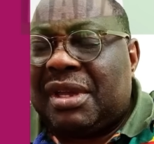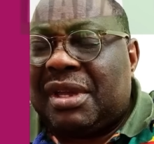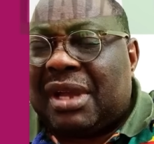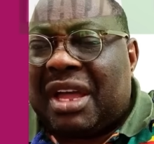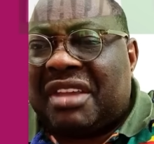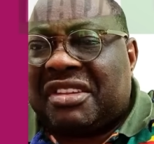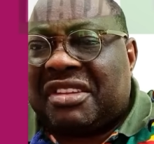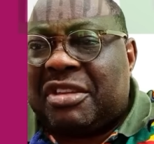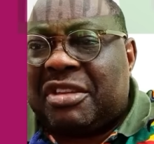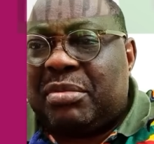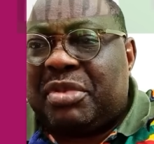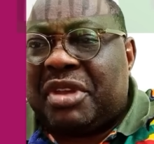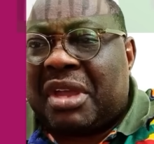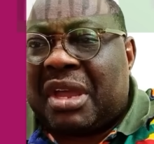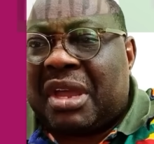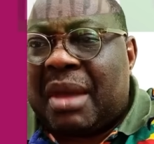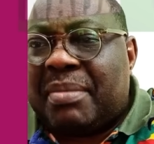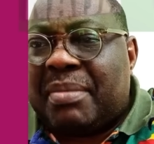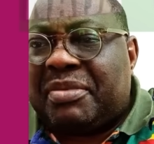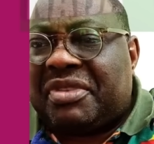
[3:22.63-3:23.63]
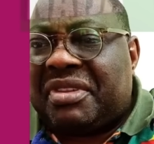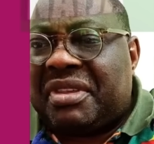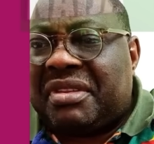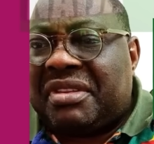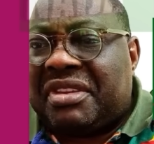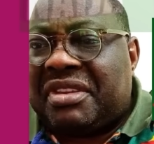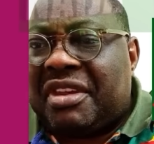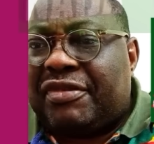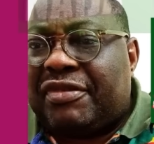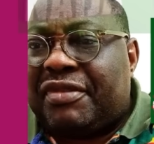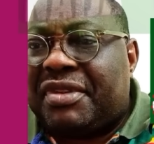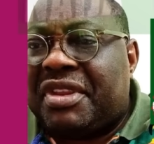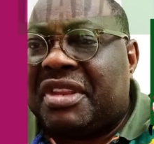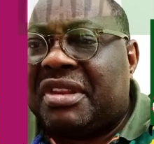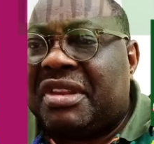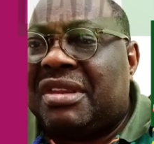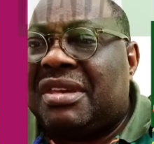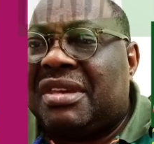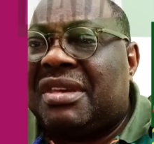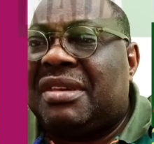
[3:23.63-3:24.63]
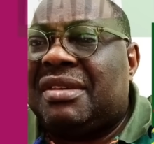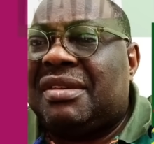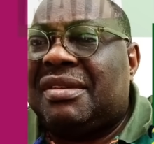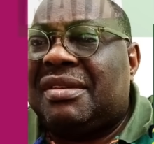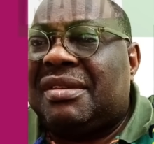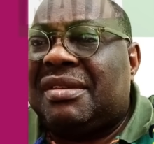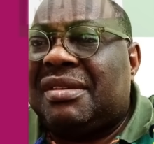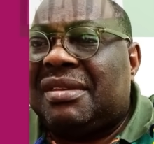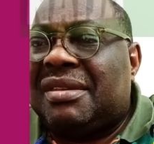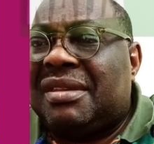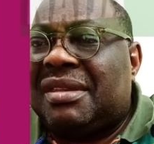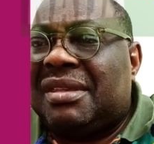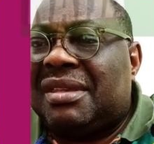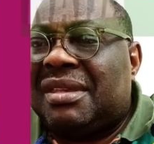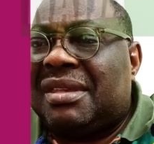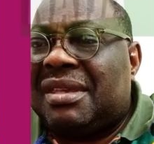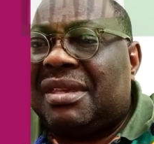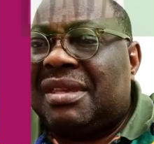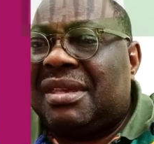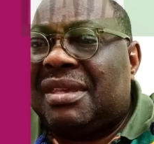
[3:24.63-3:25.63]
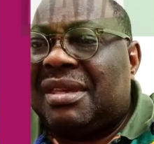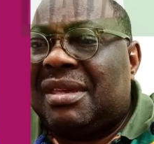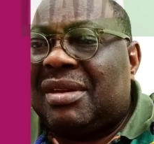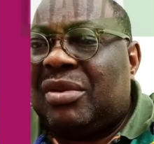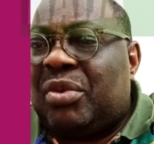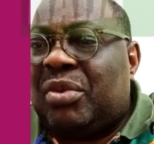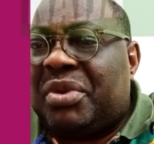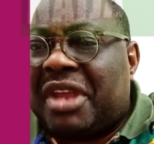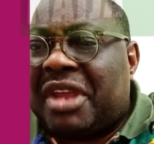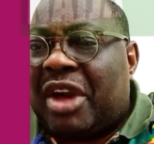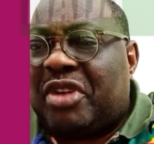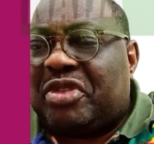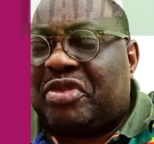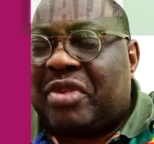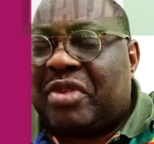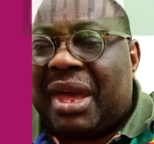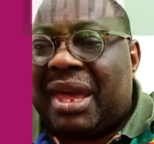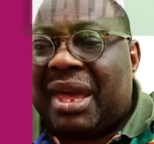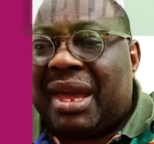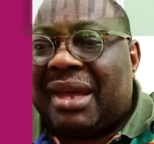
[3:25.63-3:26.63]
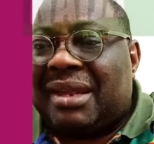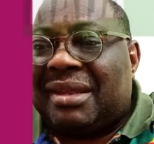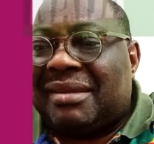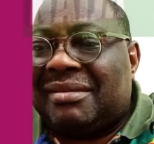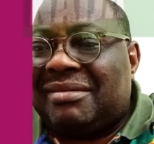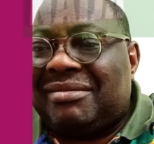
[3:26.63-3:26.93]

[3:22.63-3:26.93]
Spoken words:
can still be kept indefinitely without trial.